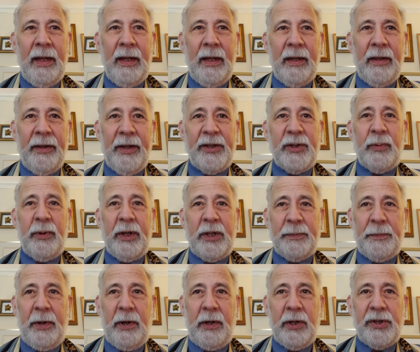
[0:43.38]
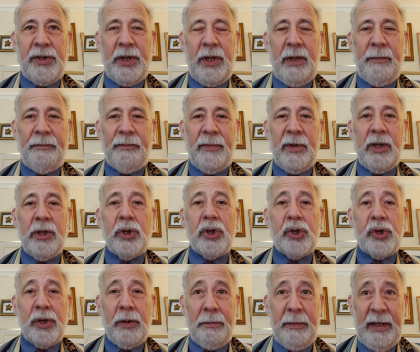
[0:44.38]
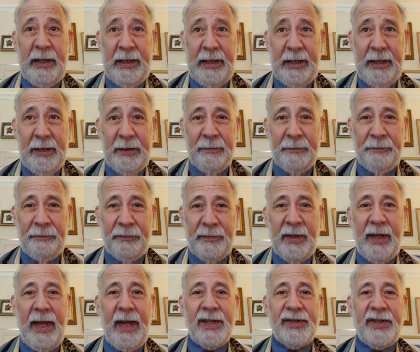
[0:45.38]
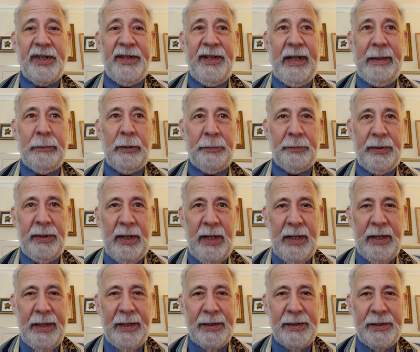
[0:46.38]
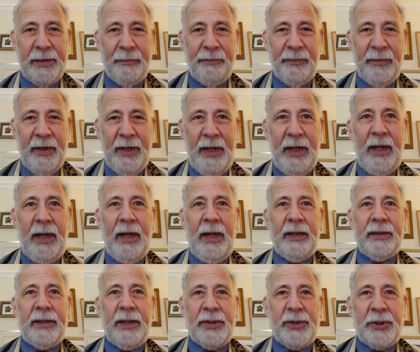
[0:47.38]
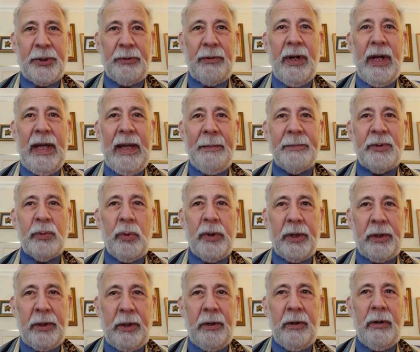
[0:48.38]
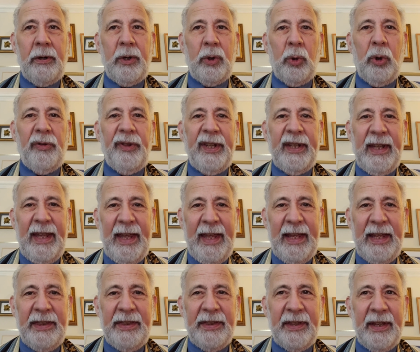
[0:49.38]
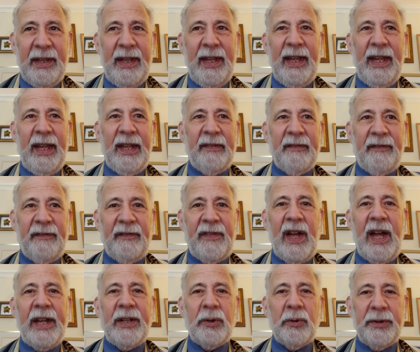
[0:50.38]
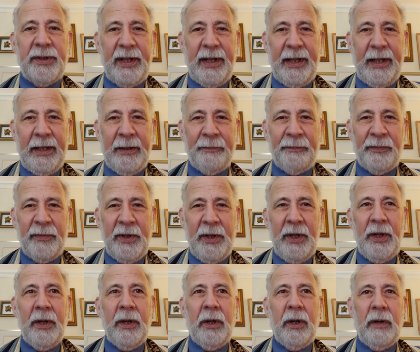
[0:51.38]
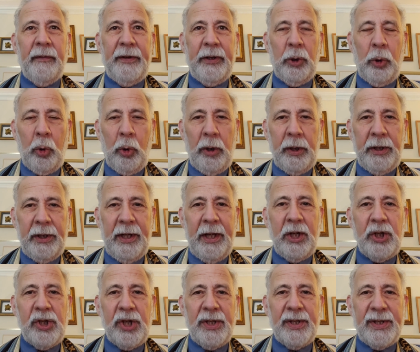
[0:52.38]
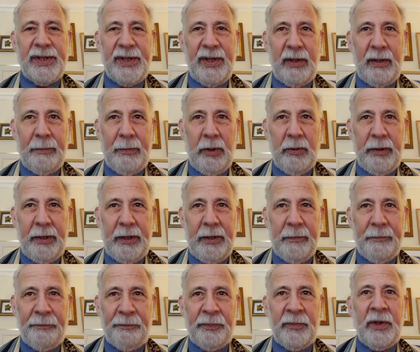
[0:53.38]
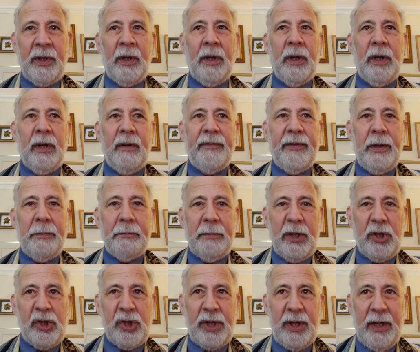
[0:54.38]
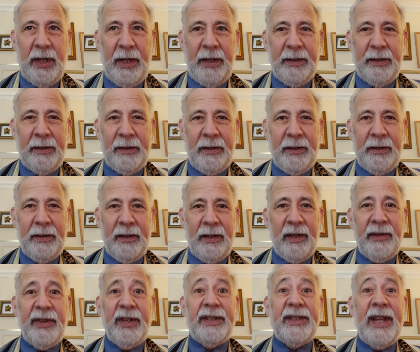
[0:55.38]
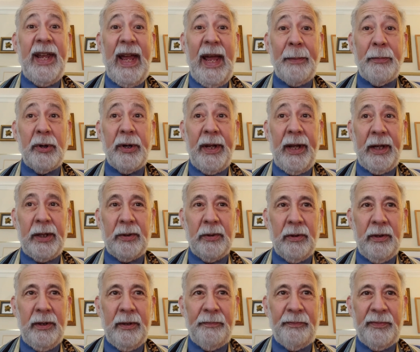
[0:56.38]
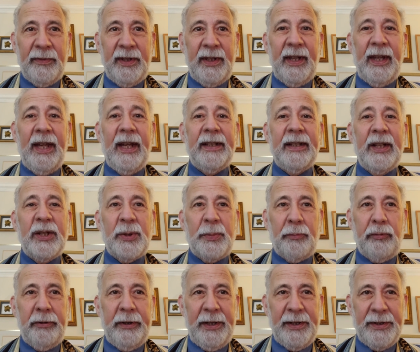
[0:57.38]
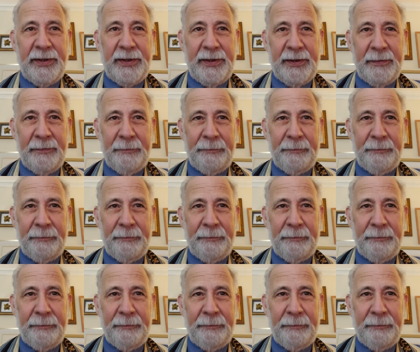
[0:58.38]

This week's Parsha, Shemini, as the name implies, describes what occurred on the 8th and final day of the ordination ceremony of the Mishkan, the tabernacle, and its priests.